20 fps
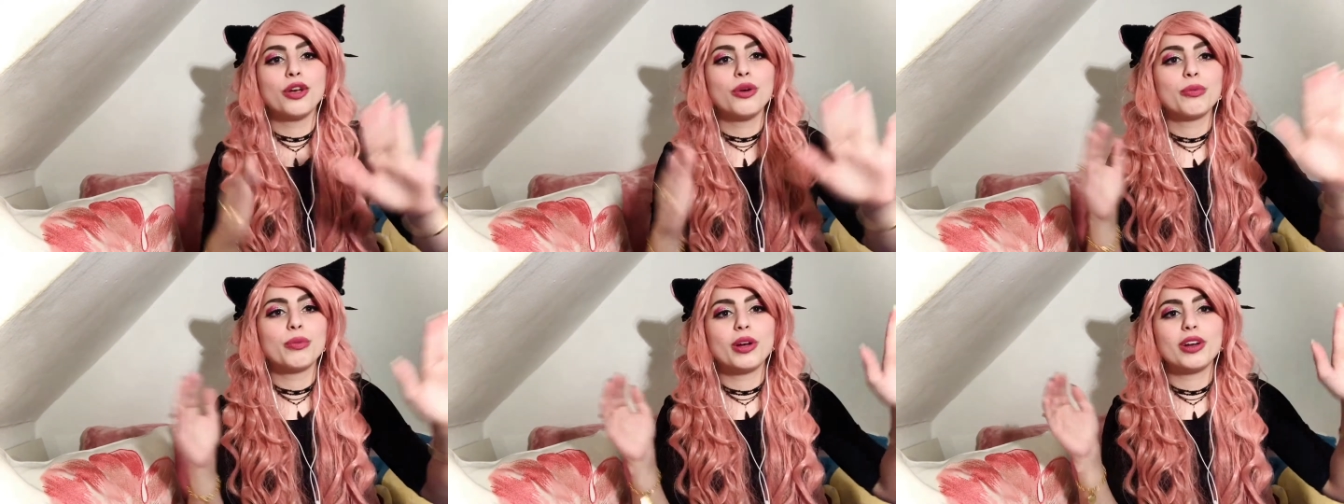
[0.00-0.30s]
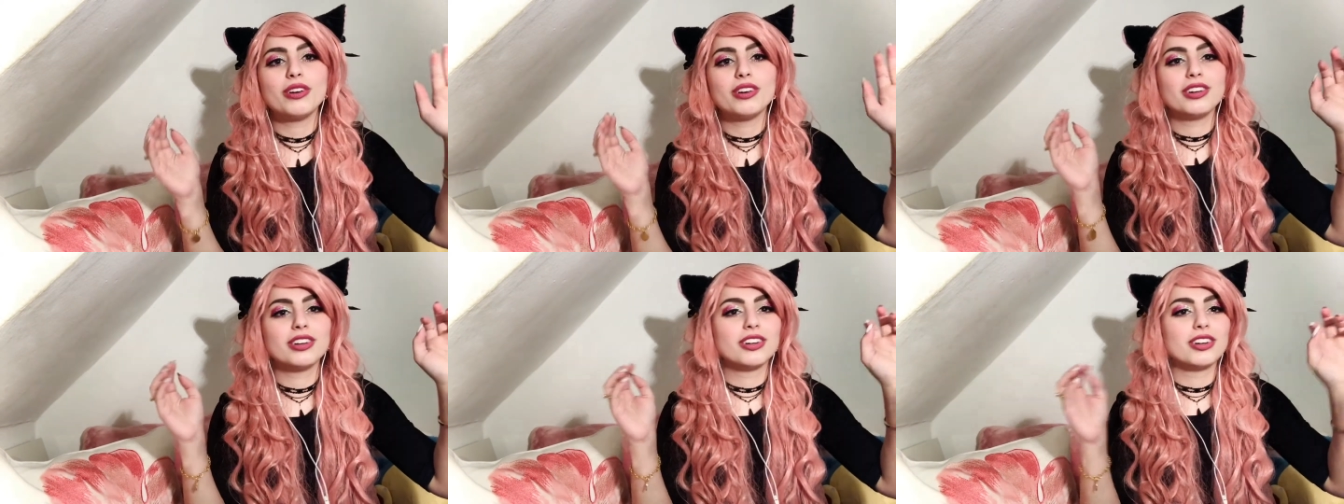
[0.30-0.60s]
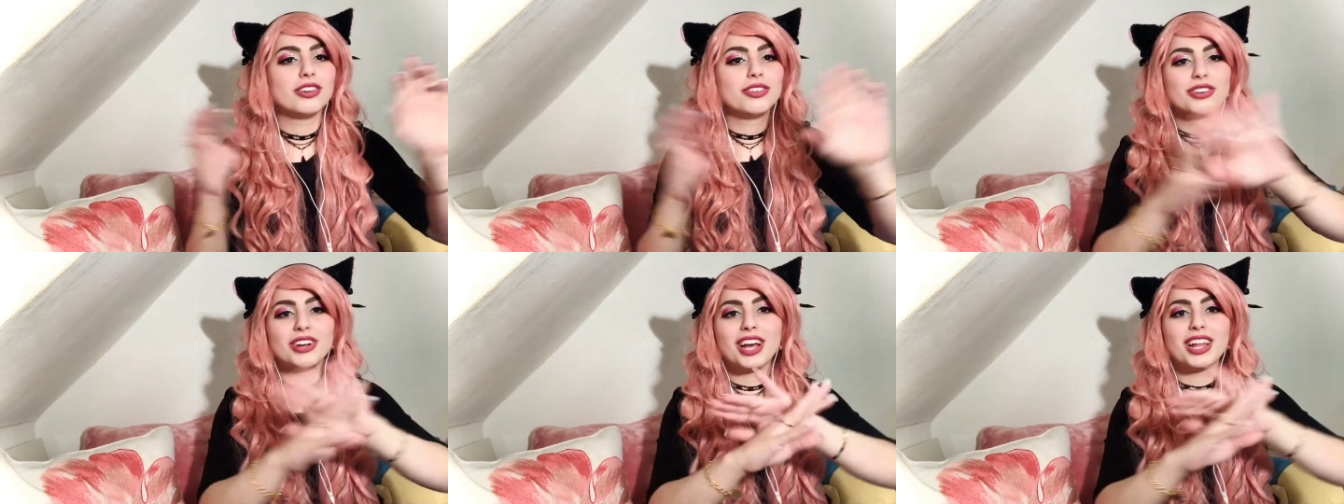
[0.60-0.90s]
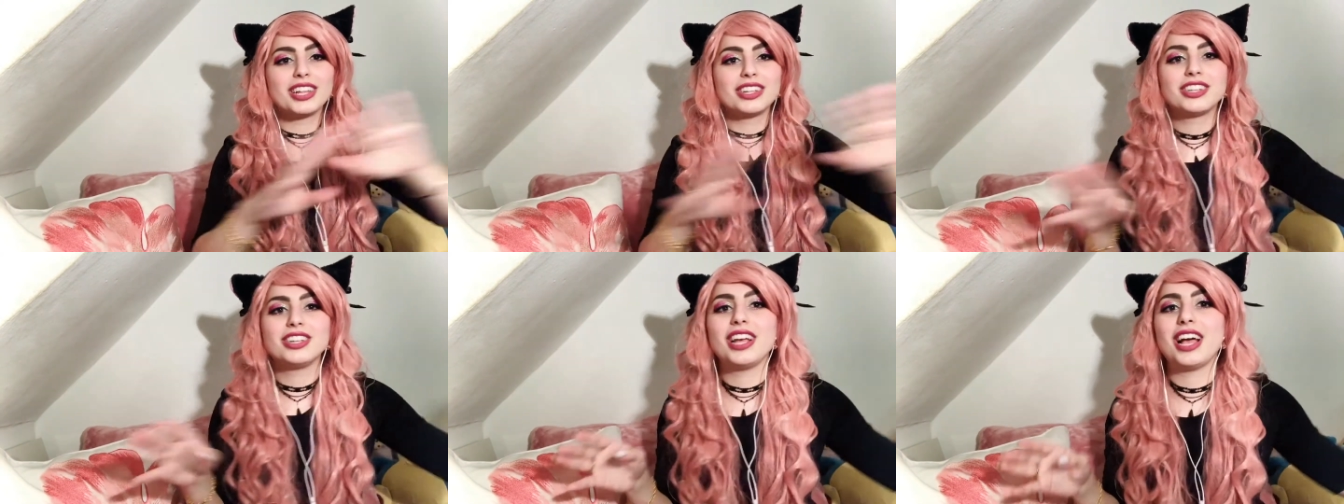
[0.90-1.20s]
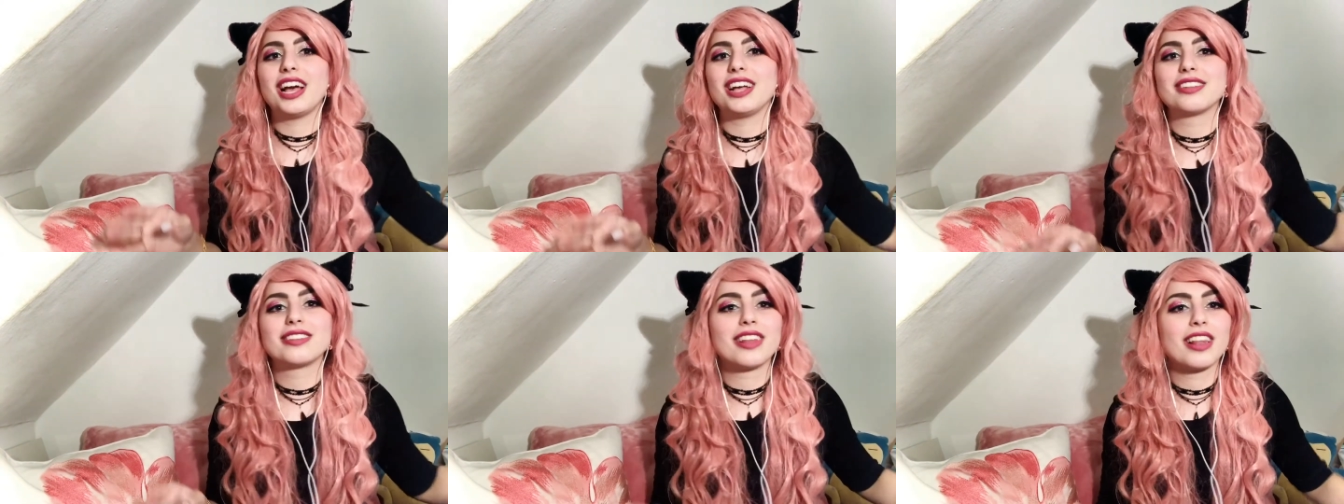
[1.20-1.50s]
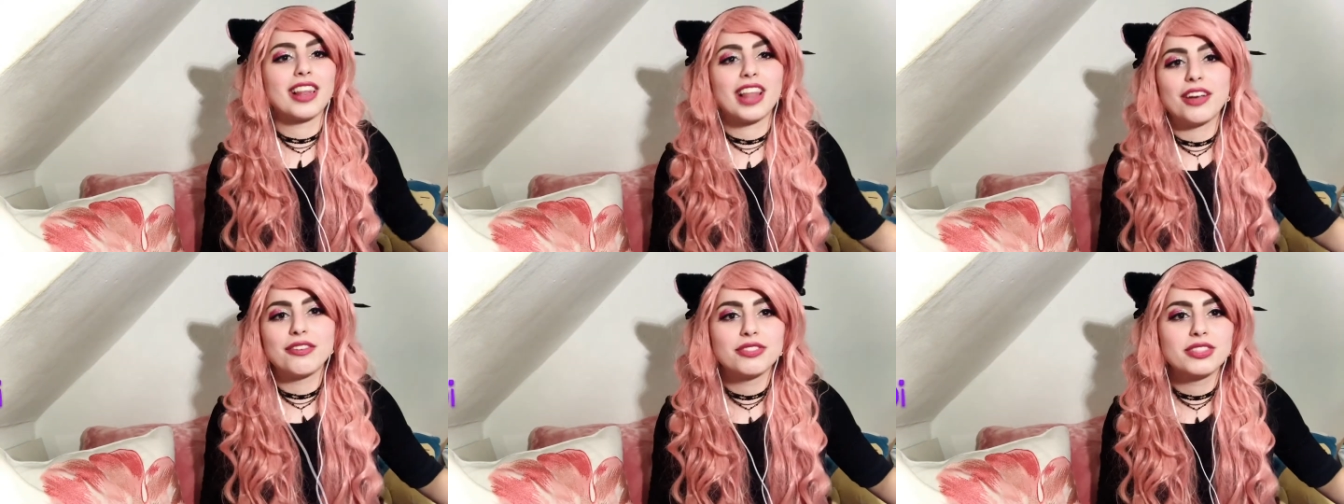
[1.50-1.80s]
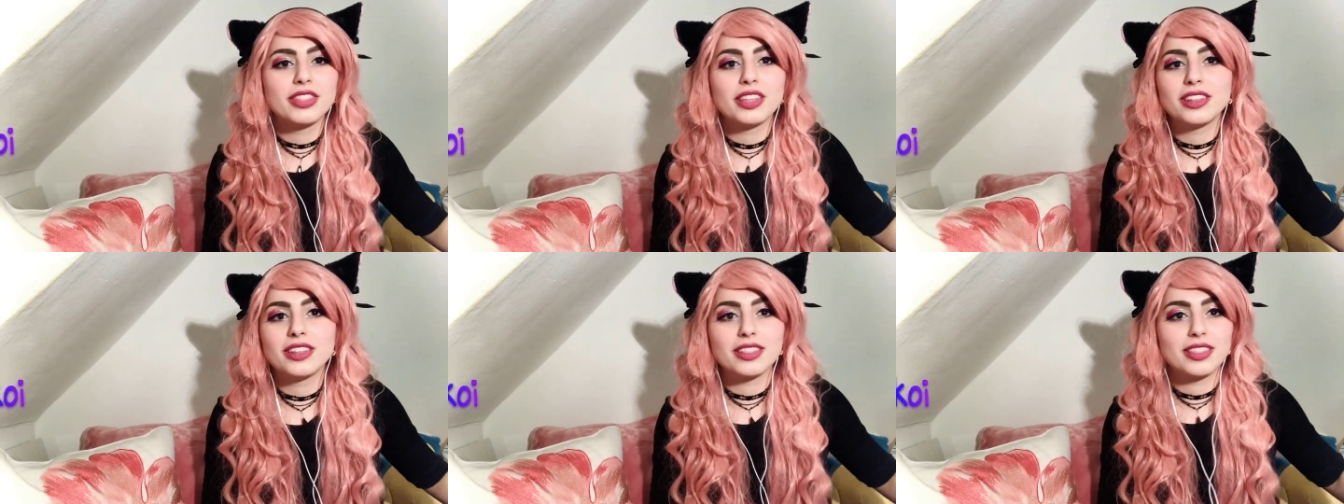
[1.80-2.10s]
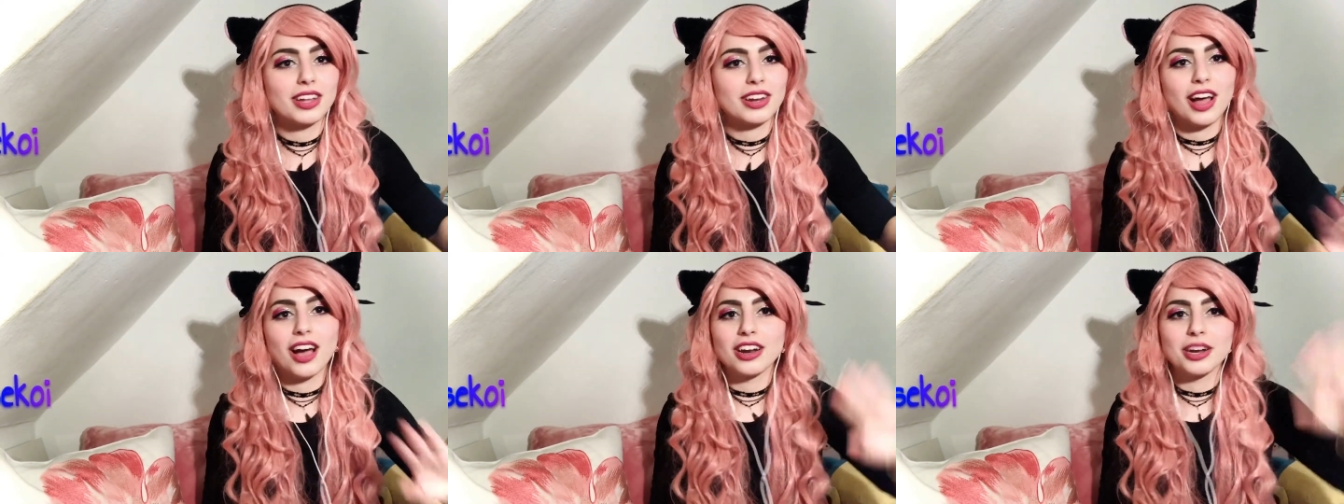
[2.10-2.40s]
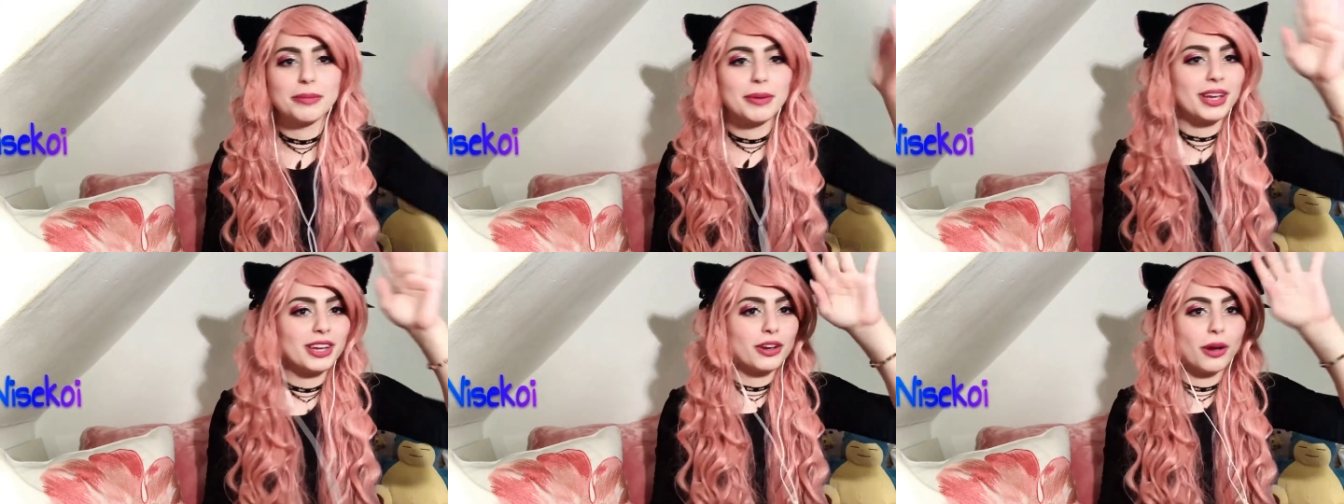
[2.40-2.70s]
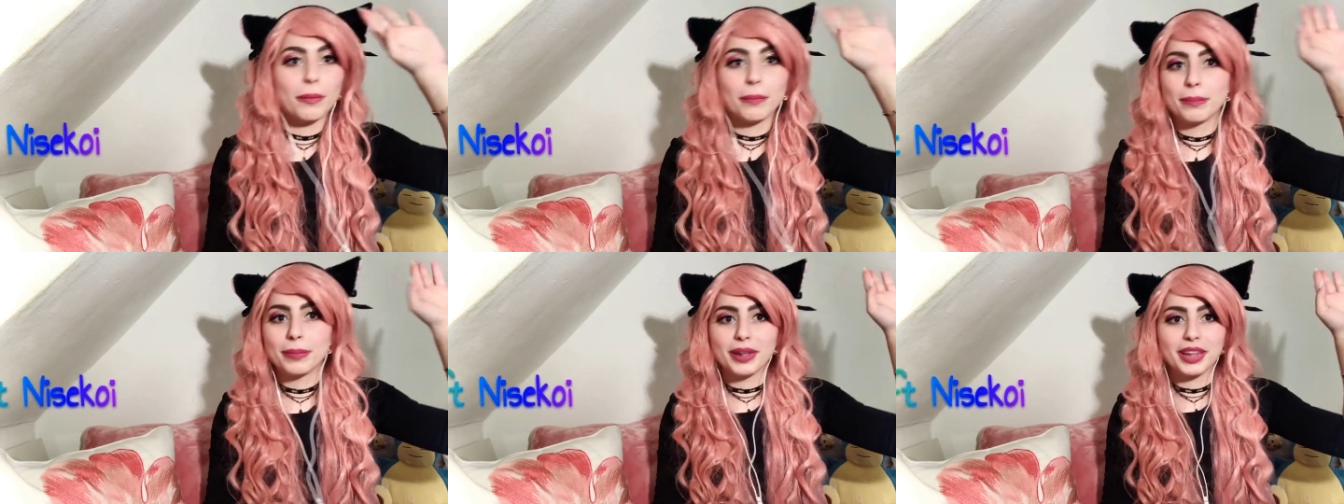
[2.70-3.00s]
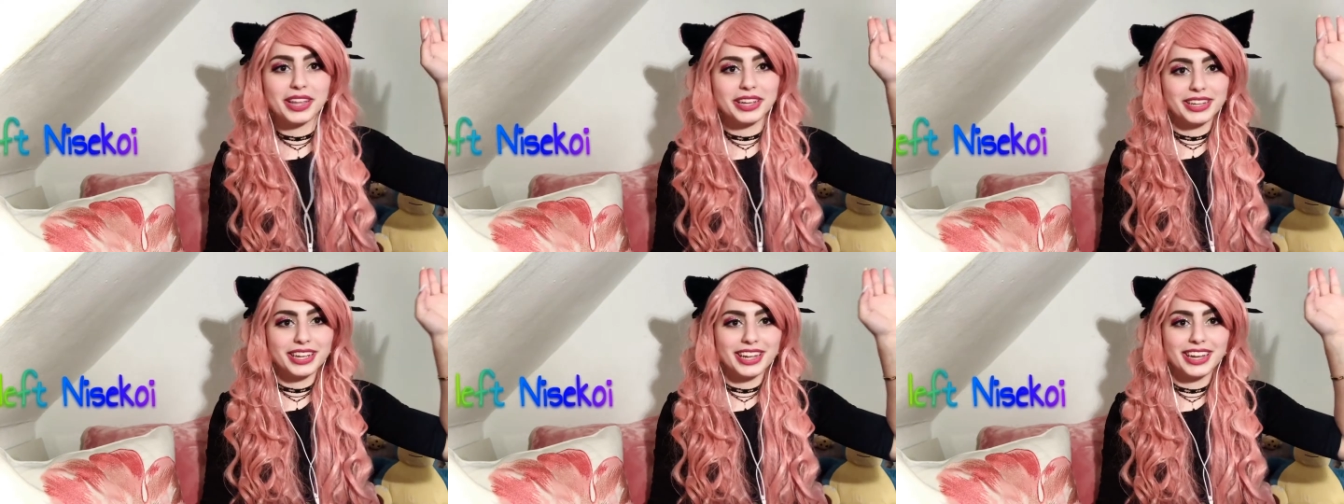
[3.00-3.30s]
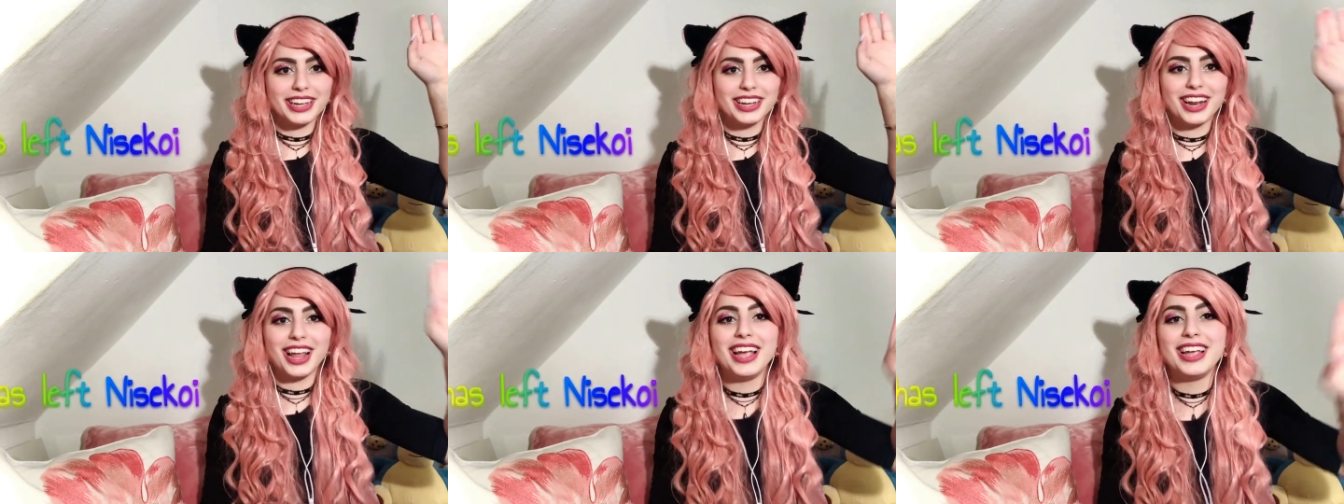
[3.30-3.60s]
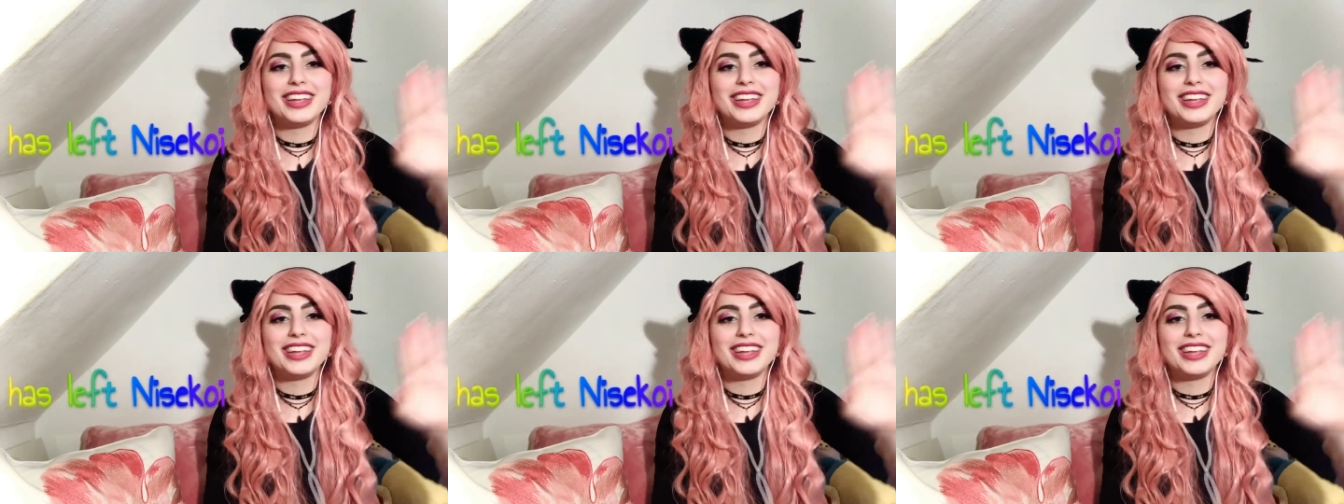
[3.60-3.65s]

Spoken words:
where reality has left that anime completely.